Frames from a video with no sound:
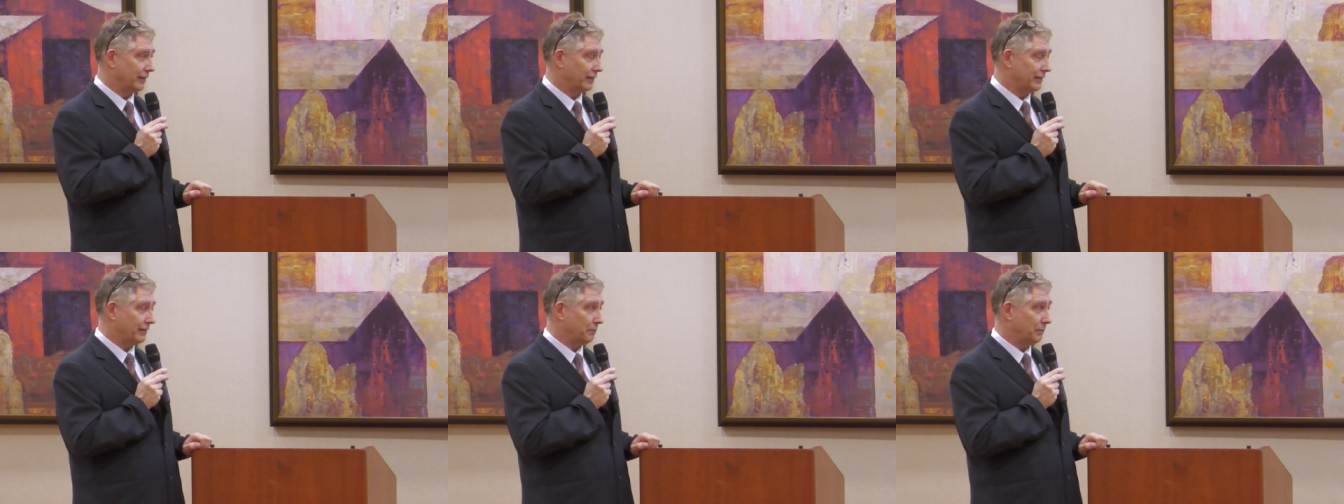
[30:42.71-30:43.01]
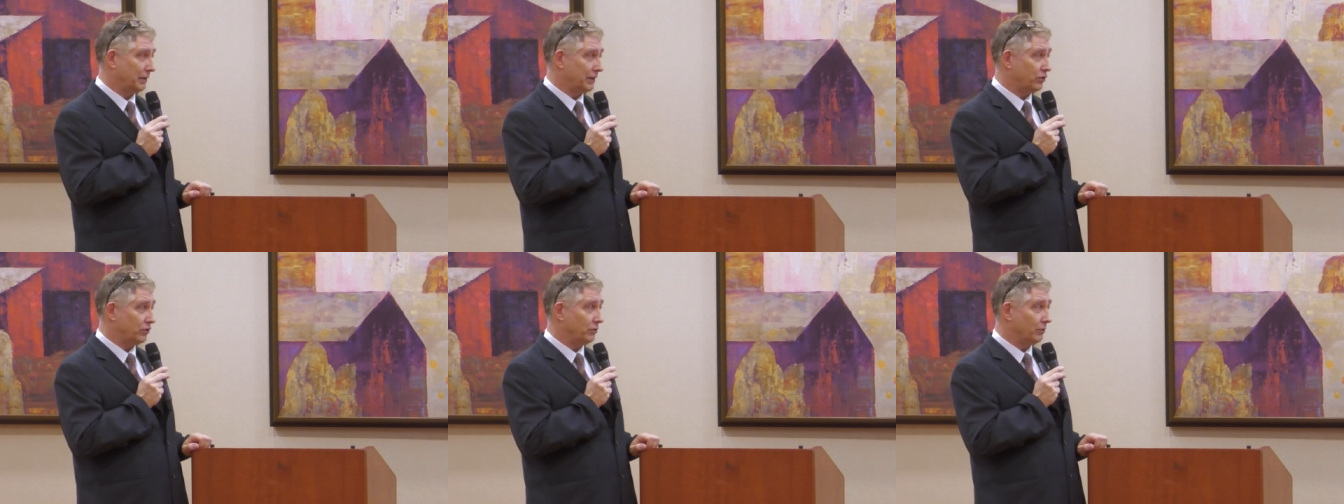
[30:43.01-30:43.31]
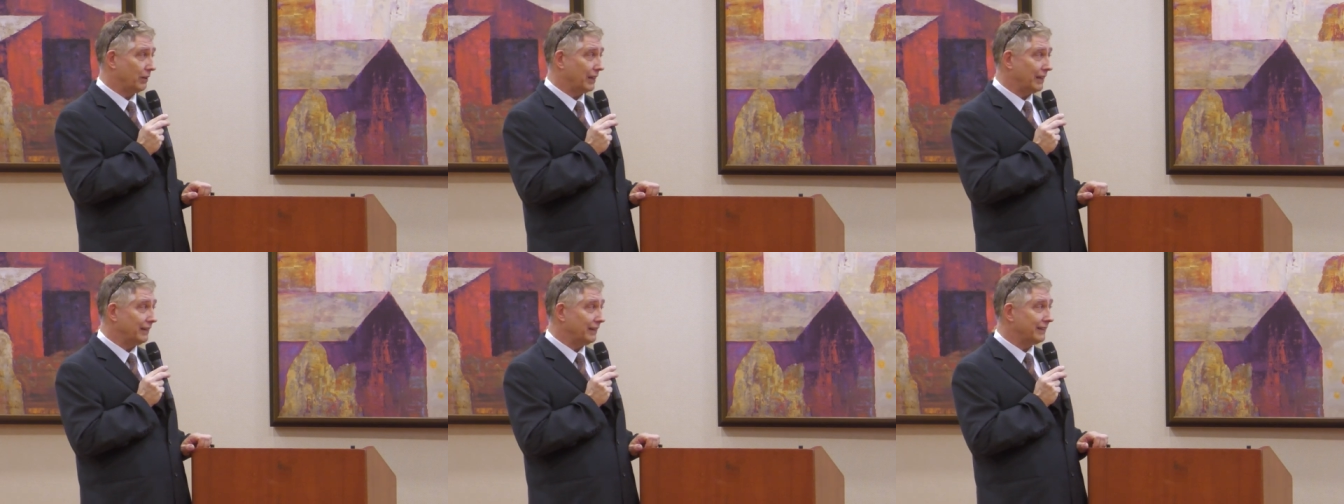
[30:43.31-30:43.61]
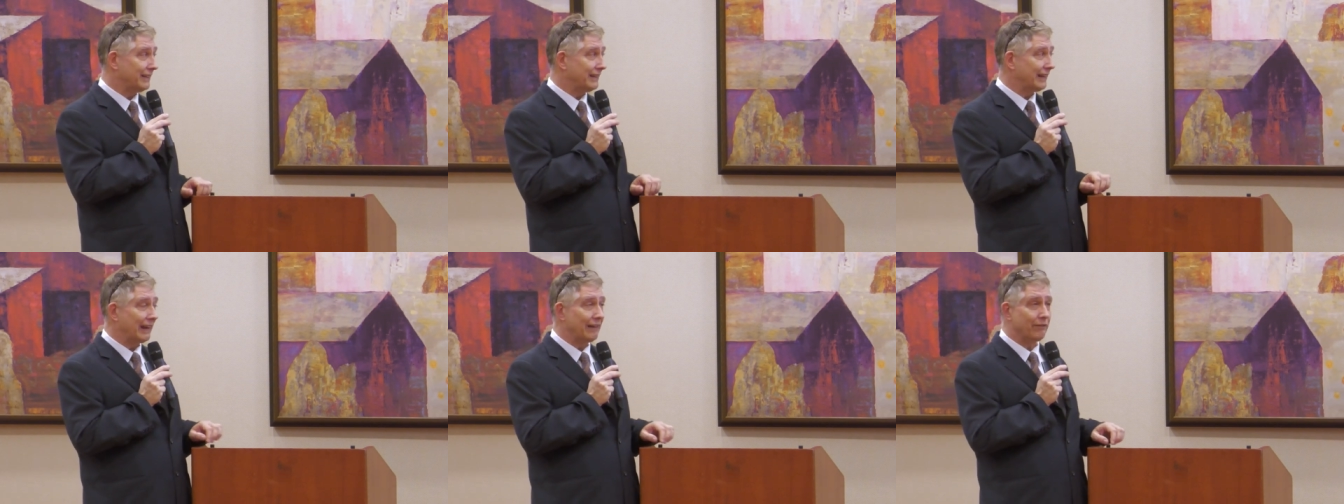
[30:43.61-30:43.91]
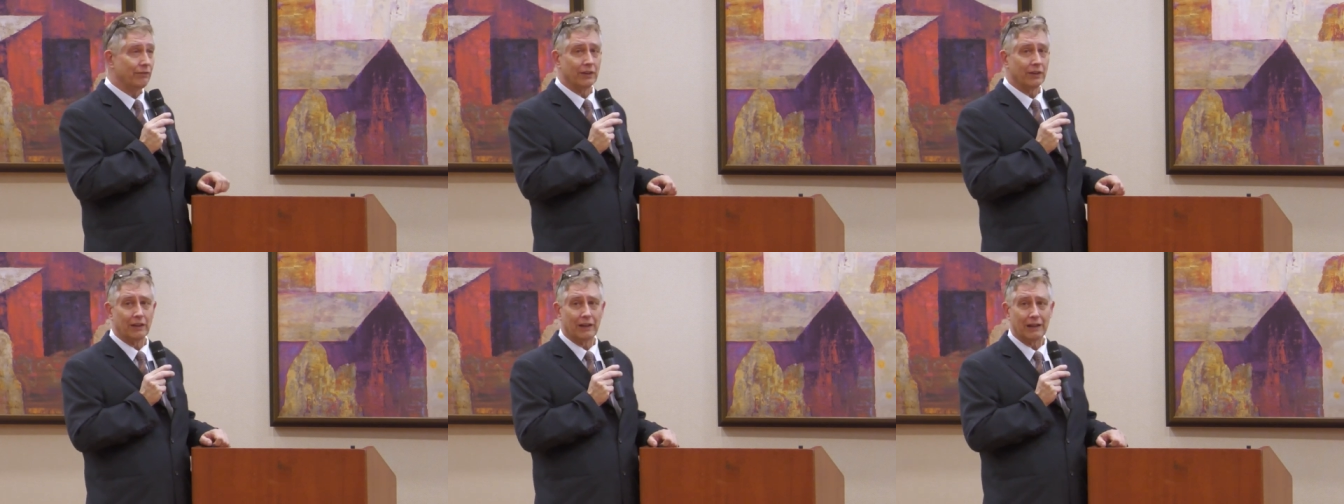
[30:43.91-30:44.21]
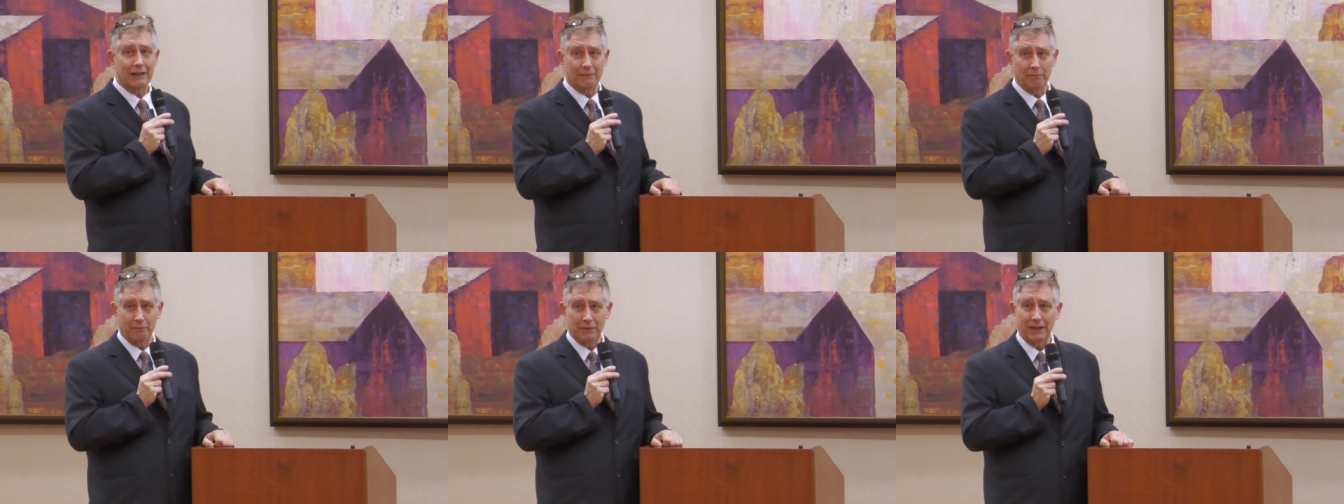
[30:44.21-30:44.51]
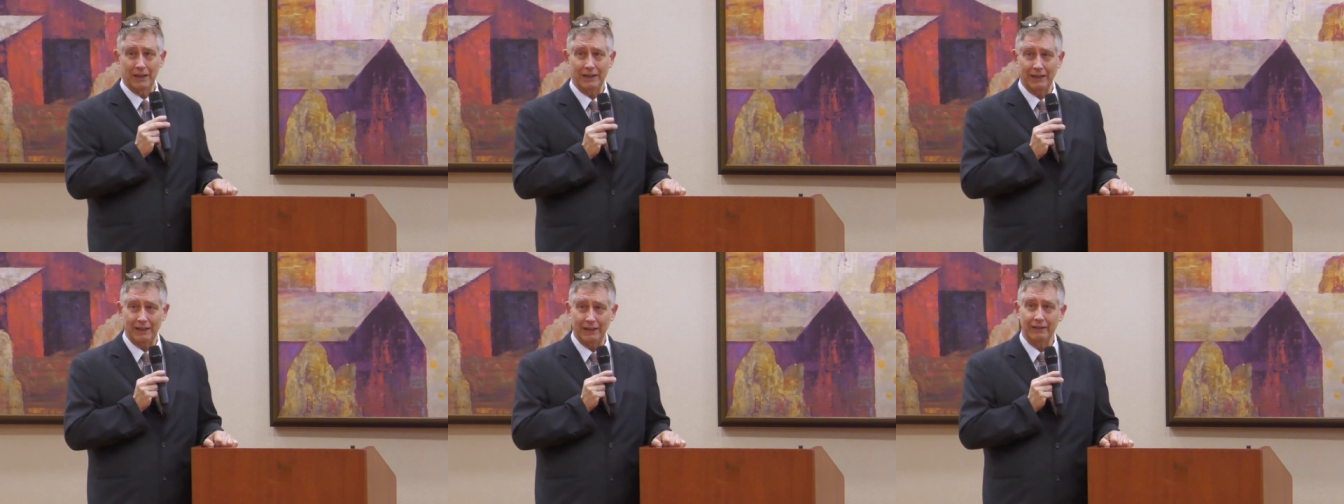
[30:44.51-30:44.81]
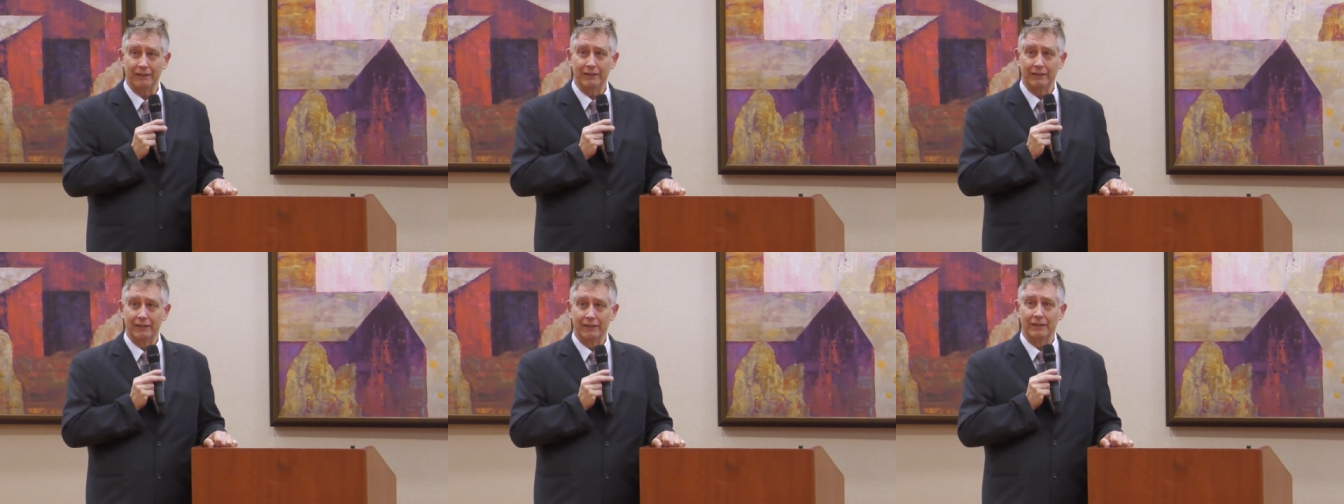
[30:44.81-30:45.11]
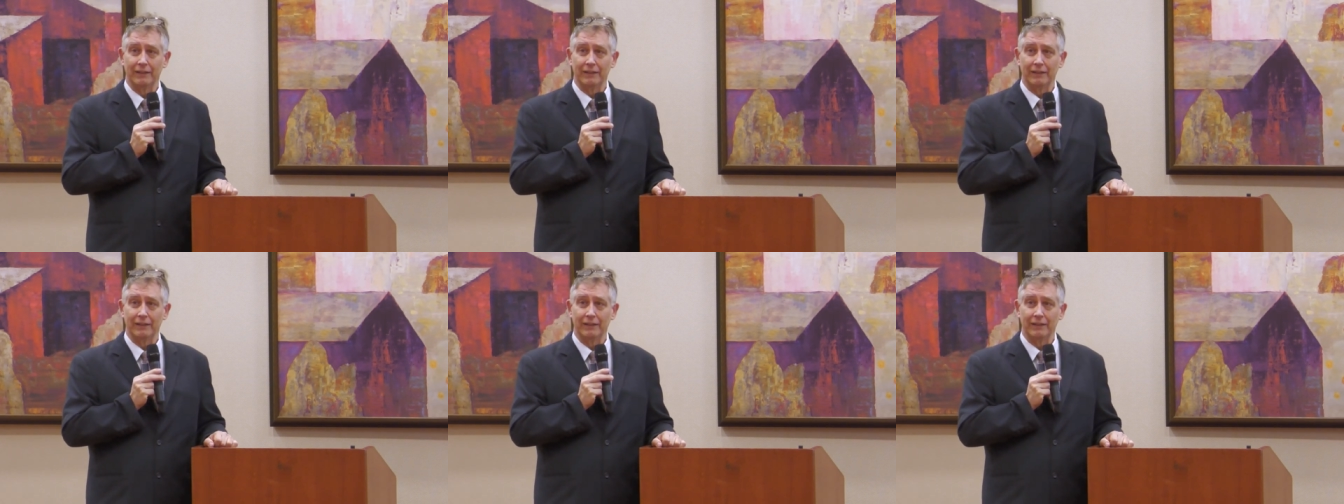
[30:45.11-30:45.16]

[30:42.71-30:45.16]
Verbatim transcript: It's, but you can save a lot of money